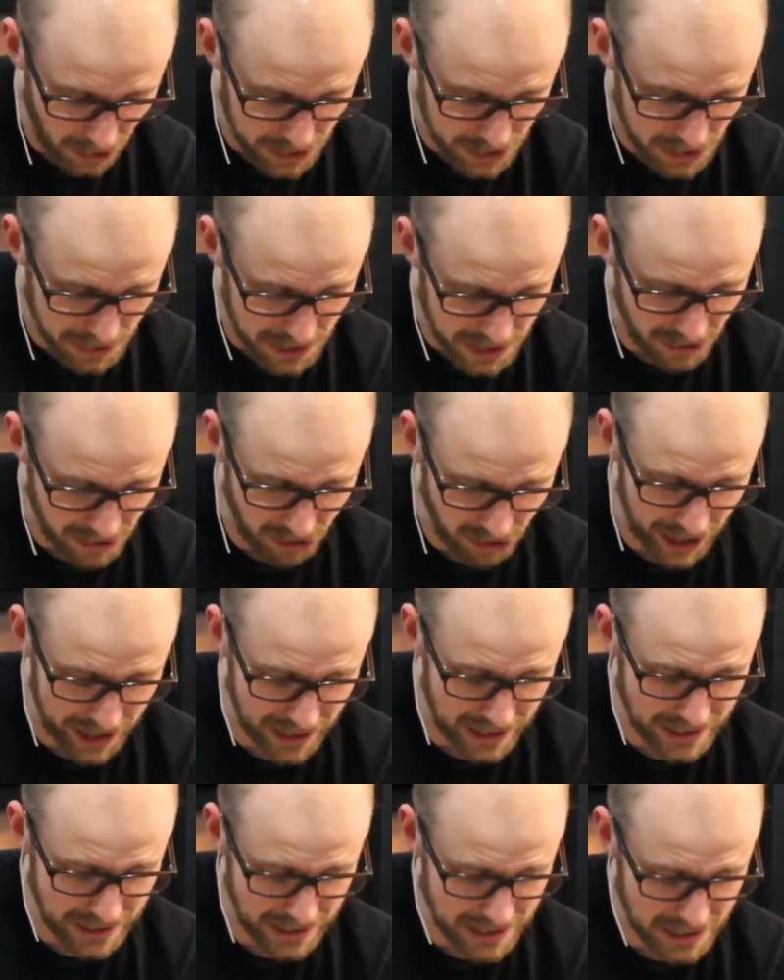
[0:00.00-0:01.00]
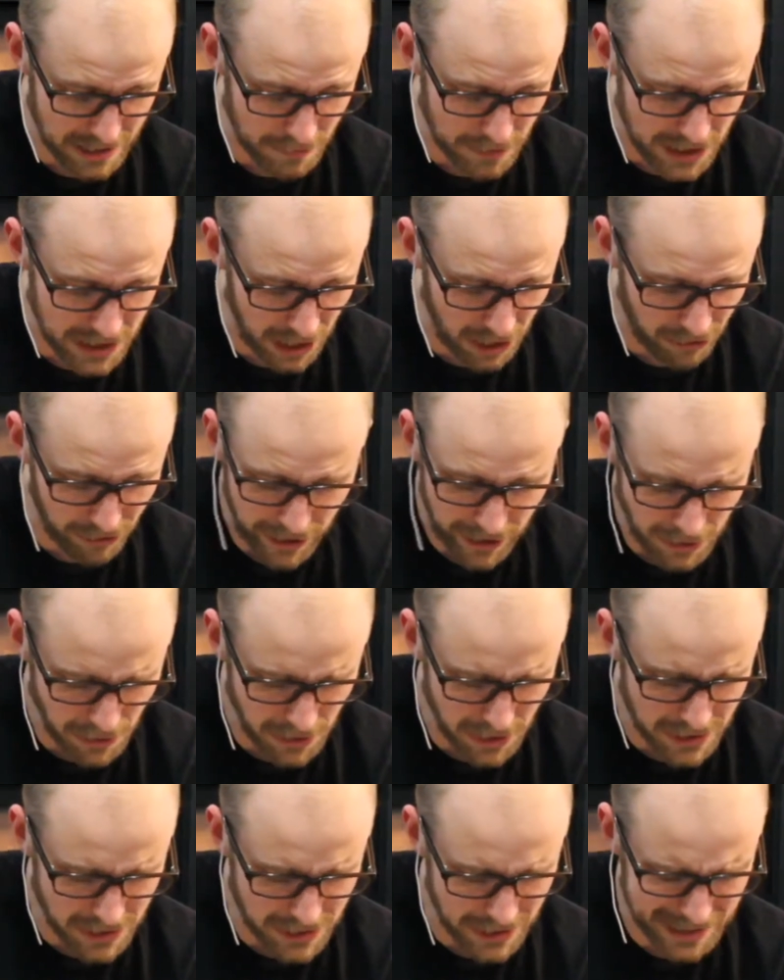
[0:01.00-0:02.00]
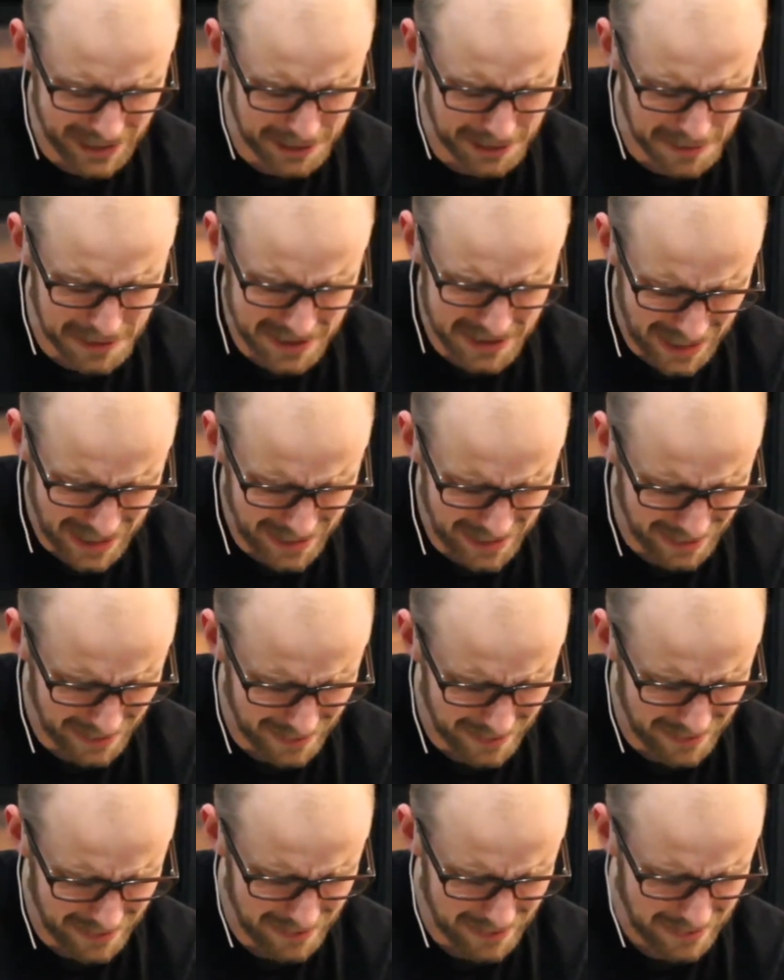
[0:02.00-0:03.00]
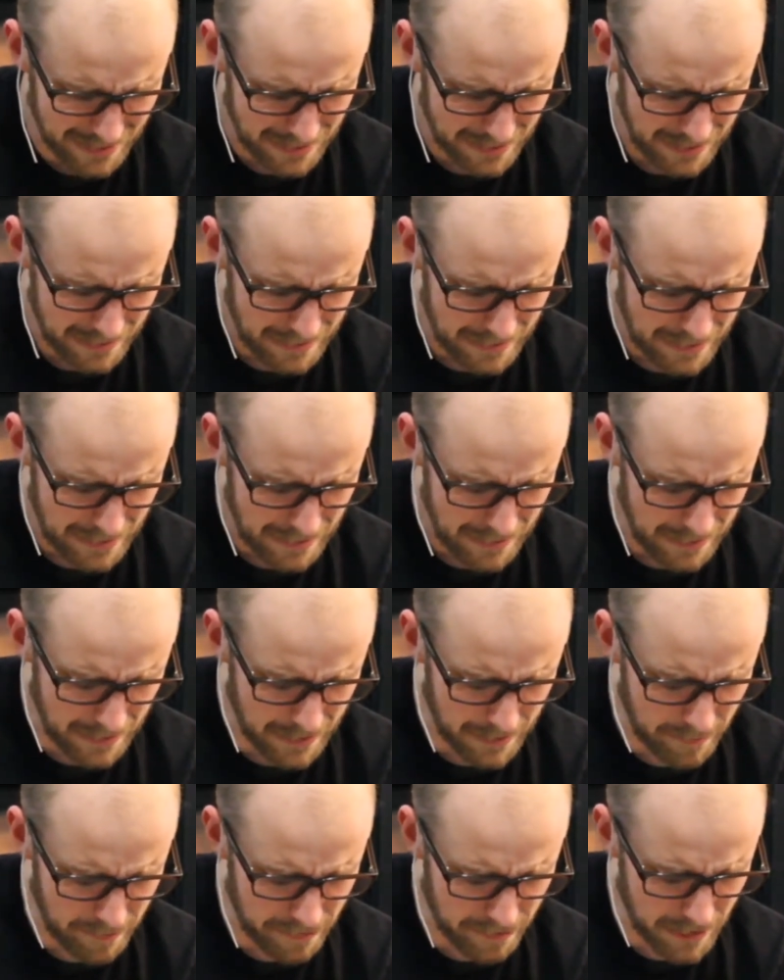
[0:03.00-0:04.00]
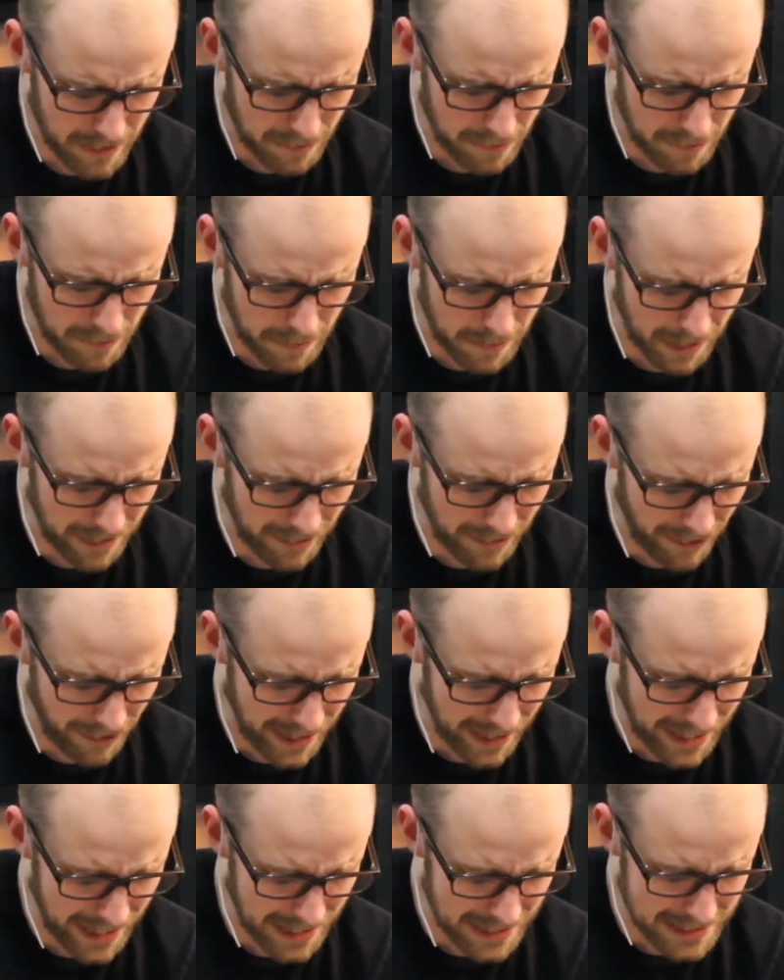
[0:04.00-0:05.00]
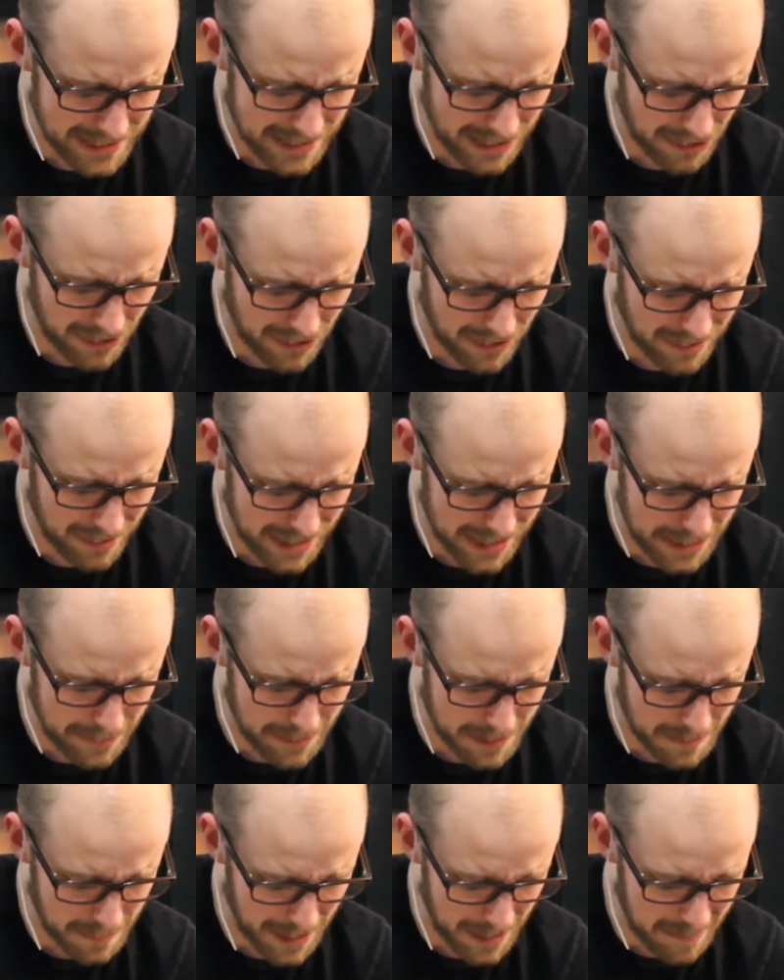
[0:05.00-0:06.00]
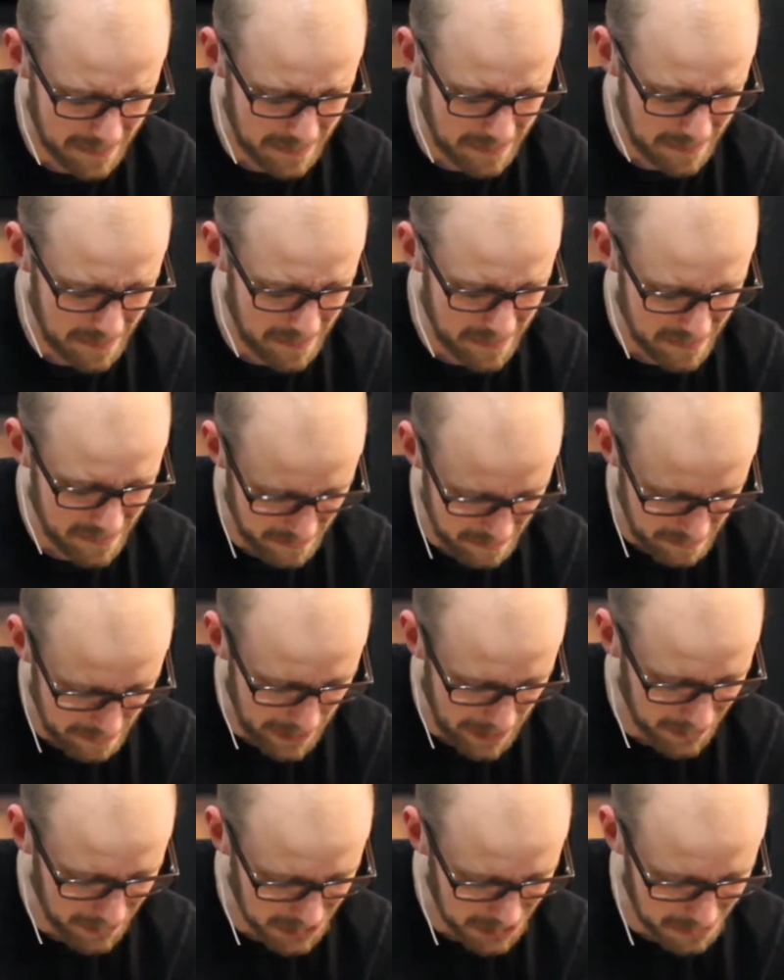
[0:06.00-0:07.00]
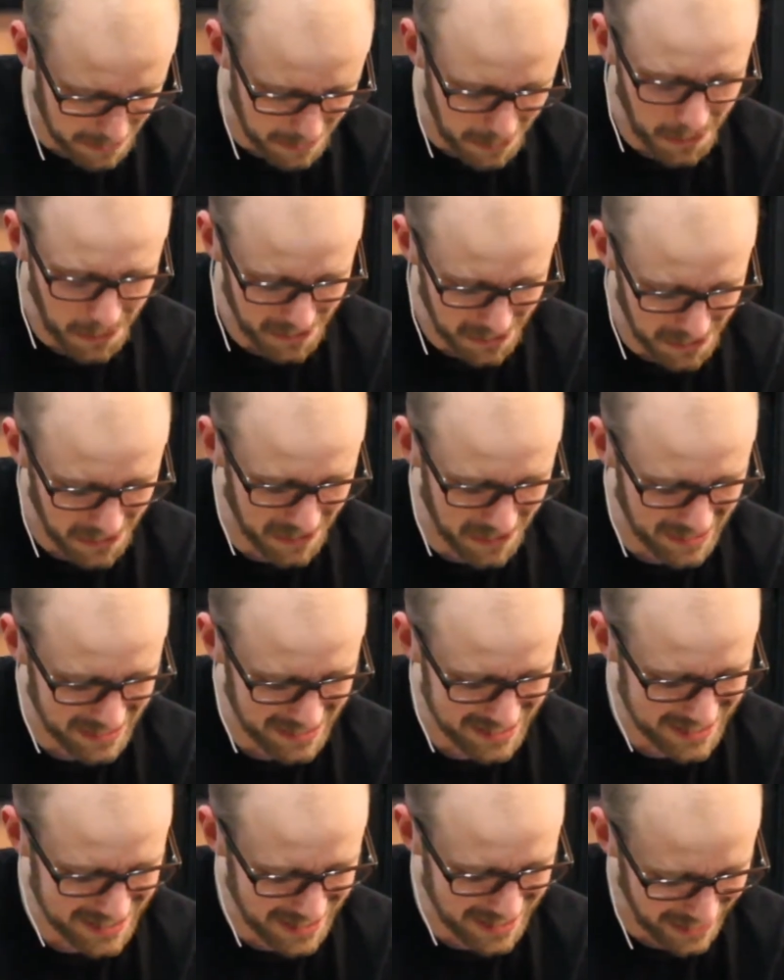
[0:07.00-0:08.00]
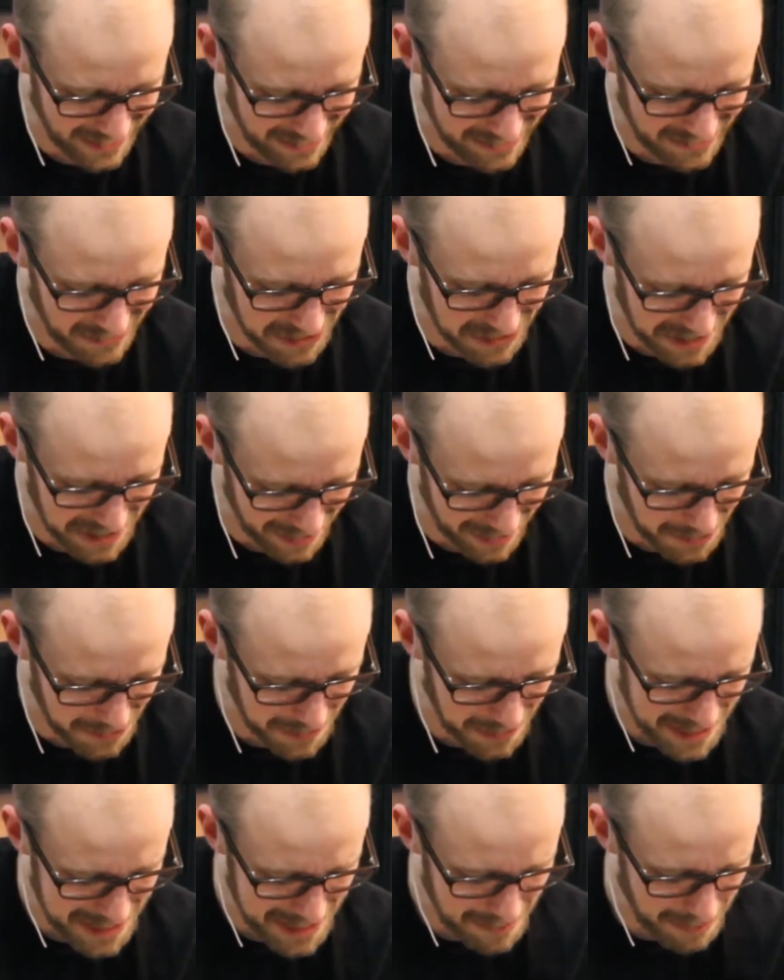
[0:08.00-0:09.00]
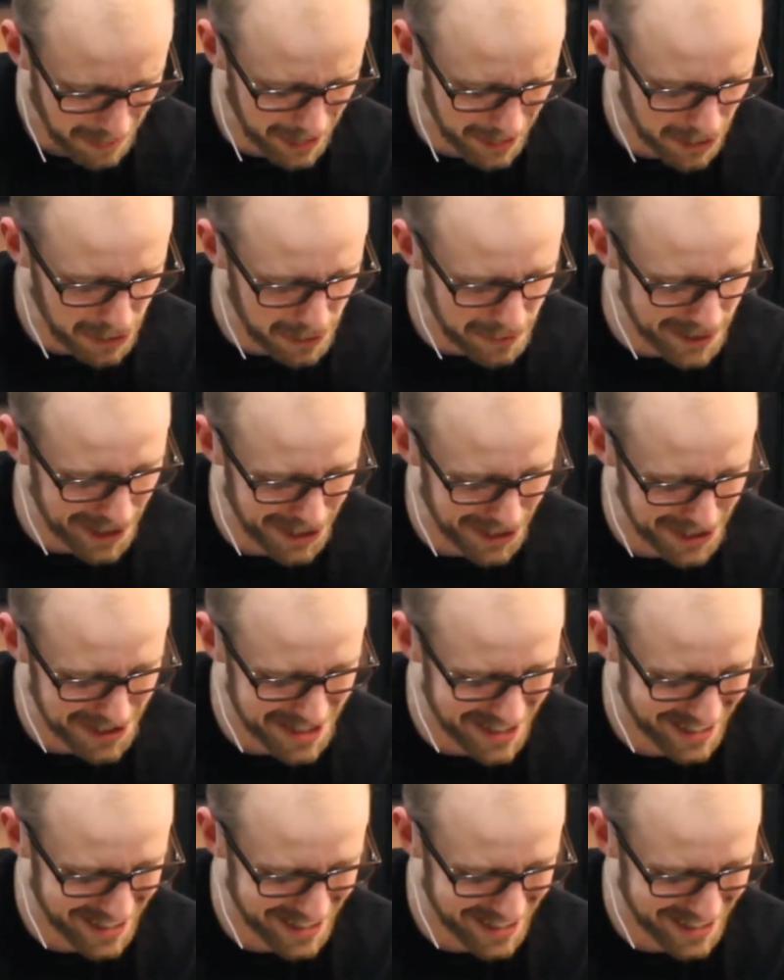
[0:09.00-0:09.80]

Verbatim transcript: also is divided against himself, how will his kingdom stand?" Um, but if I cast out demons by Beelzebul, or Satan, or the devil, by whom do your